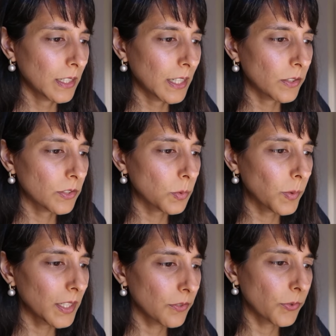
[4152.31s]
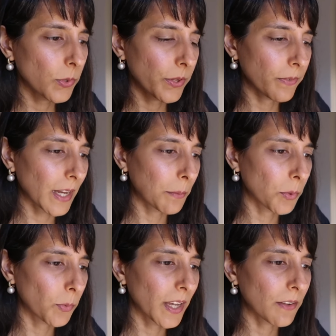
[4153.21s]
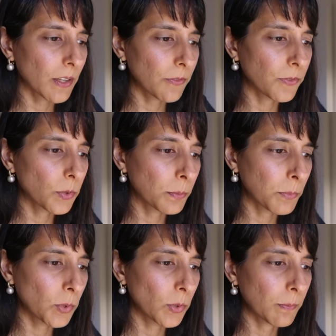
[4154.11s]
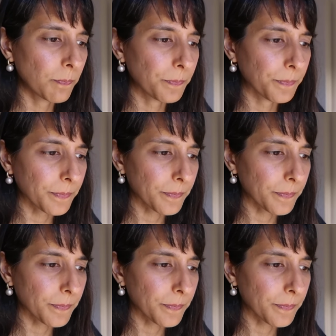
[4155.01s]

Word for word: Now, twenty-fourth of April, we have a full moon